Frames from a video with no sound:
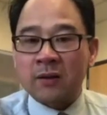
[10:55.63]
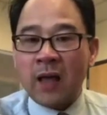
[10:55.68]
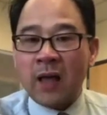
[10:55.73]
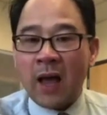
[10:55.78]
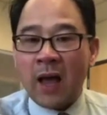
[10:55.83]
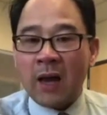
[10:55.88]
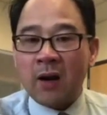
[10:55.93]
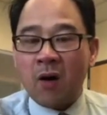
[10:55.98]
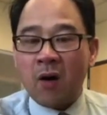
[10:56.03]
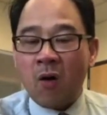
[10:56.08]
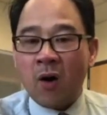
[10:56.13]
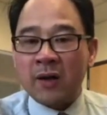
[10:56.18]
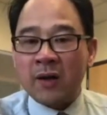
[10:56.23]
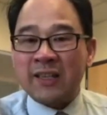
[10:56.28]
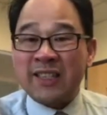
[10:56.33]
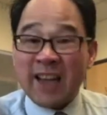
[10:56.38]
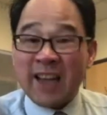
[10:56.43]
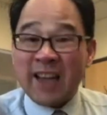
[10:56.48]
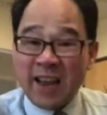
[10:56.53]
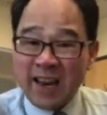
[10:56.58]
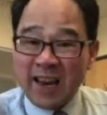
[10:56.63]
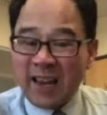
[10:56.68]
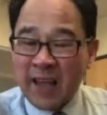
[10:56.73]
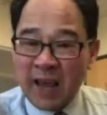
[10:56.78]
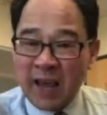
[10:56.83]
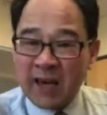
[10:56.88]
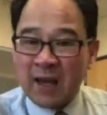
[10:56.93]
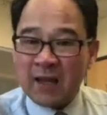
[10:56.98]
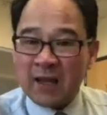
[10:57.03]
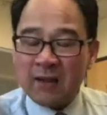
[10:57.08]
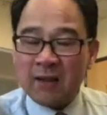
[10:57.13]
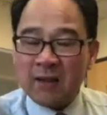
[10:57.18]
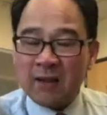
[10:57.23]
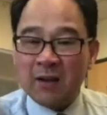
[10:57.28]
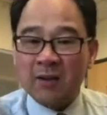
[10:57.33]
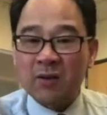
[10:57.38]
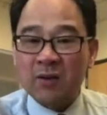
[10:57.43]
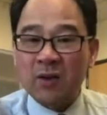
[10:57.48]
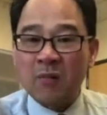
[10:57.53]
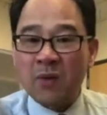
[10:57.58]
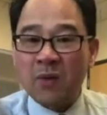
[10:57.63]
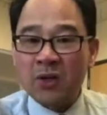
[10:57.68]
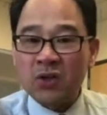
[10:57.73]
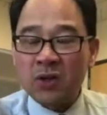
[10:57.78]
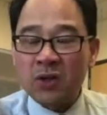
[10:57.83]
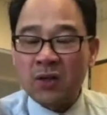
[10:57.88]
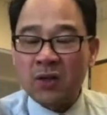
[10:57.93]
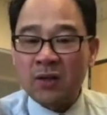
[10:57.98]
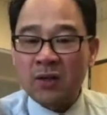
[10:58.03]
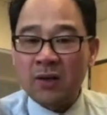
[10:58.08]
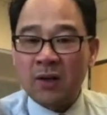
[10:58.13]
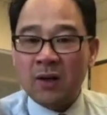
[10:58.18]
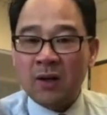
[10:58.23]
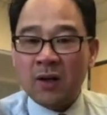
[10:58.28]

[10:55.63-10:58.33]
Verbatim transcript: that are dedicated to the mission.